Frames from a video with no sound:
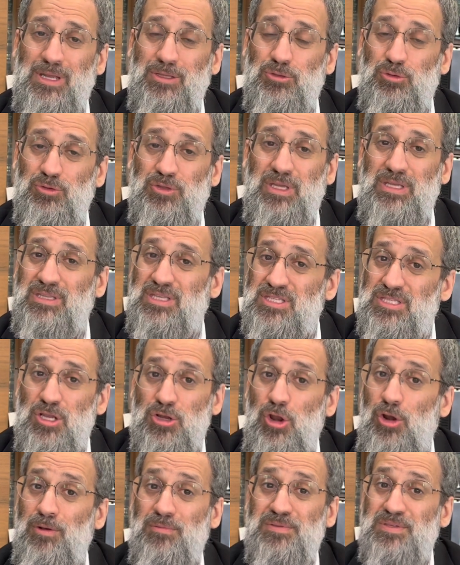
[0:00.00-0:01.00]
Today there's a
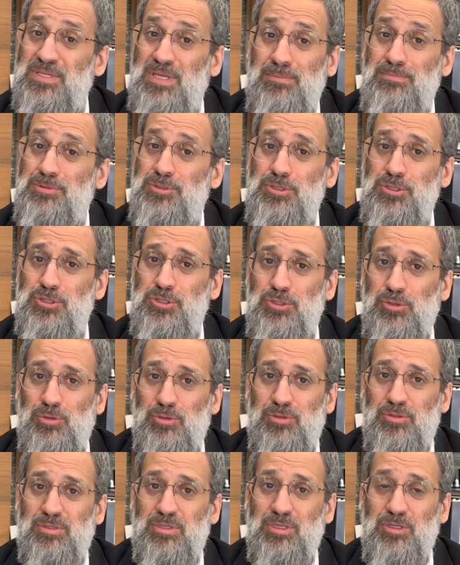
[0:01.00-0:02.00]
lot of
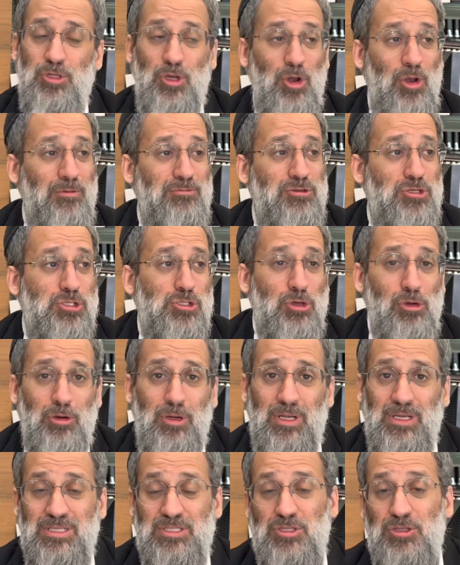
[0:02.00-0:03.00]
substitutes, there are a lot of
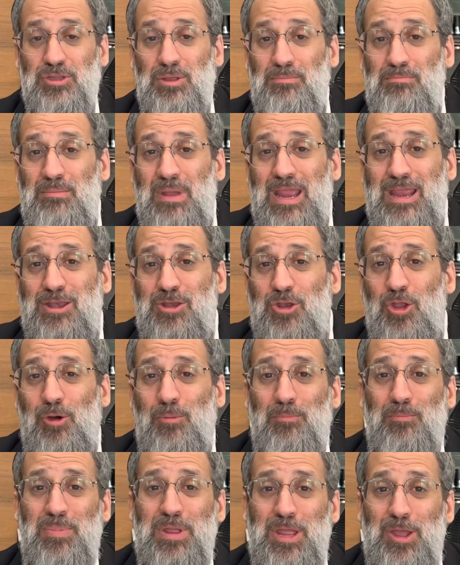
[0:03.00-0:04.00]
chocolates, so they may
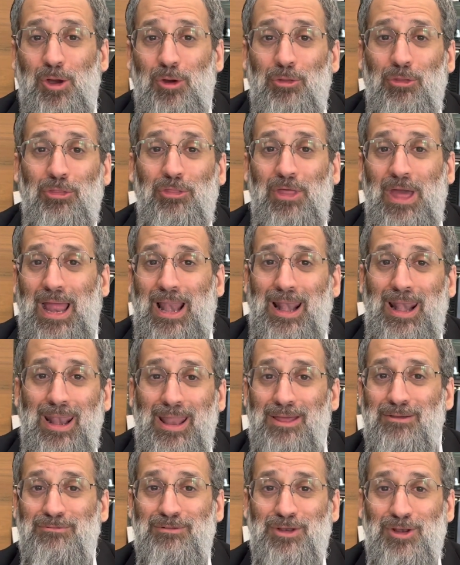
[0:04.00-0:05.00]
not be on that
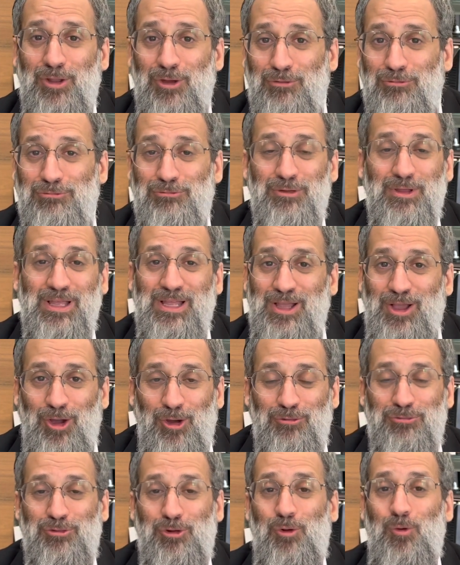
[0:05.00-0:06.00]
level of
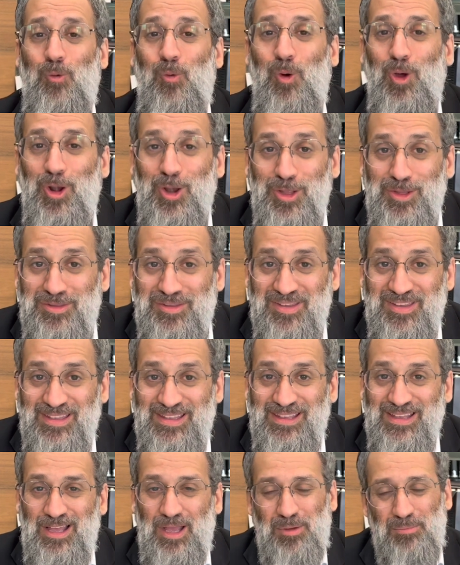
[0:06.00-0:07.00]
quality,
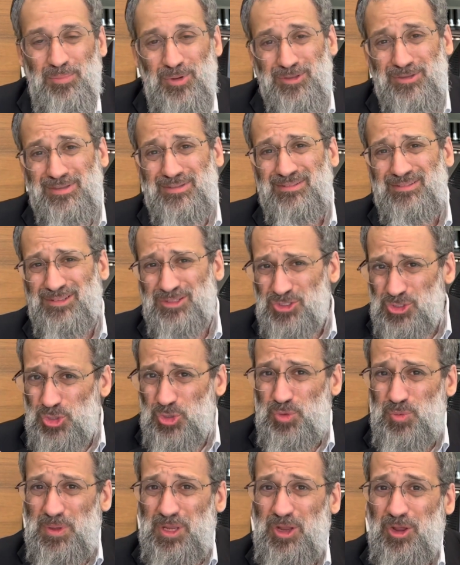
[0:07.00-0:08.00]
but
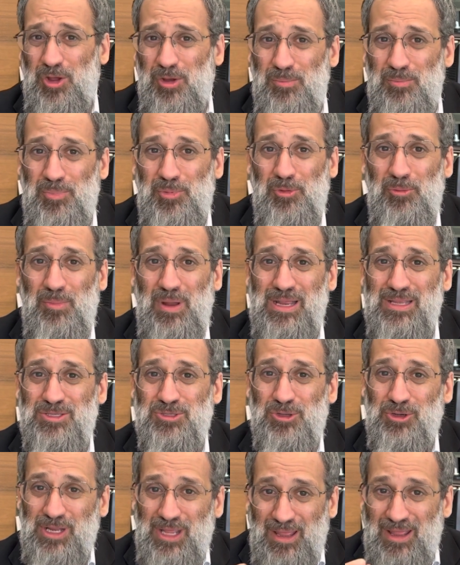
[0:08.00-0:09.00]
should we compromise
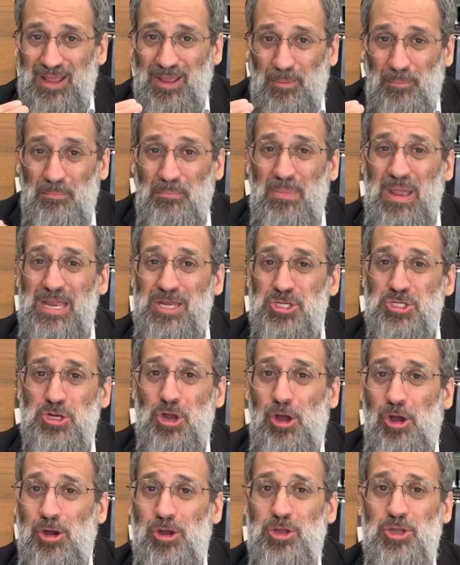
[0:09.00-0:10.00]
on a major
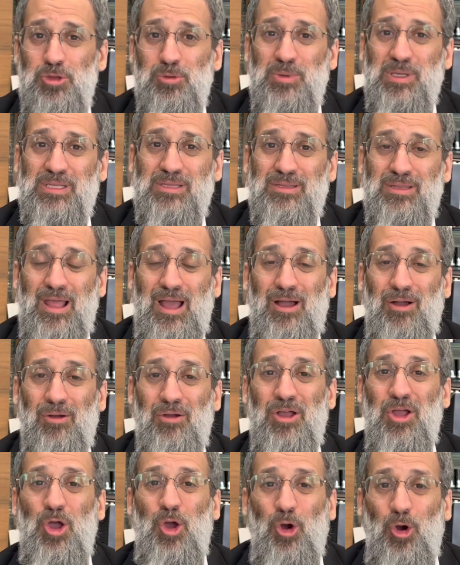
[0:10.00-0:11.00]
argument now
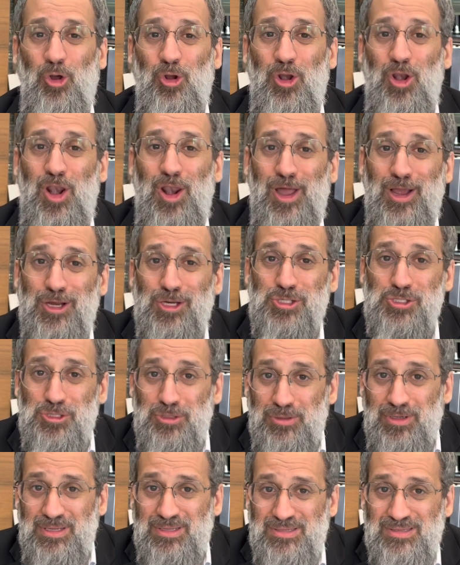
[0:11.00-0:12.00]
on
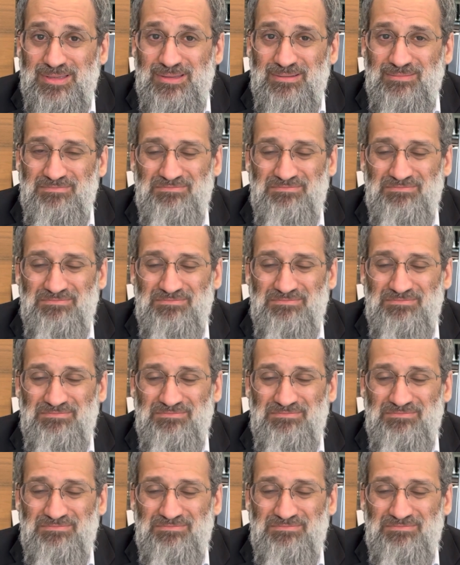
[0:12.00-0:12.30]
luxuries?